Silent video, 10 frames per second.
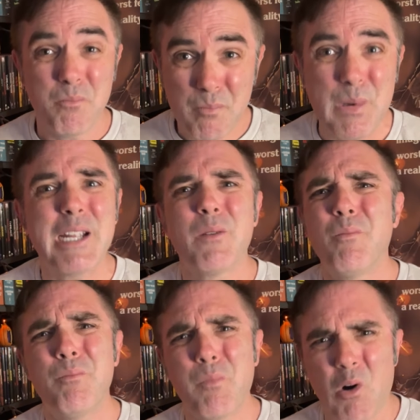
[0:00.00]
big
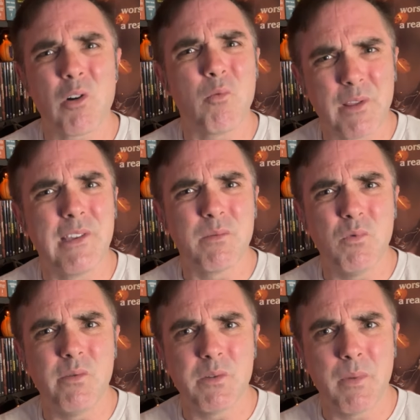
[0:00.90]
part of what this
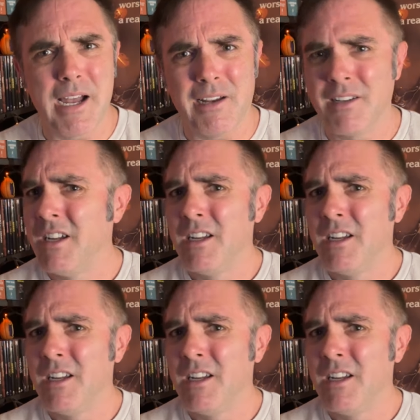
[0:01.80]
movie's about.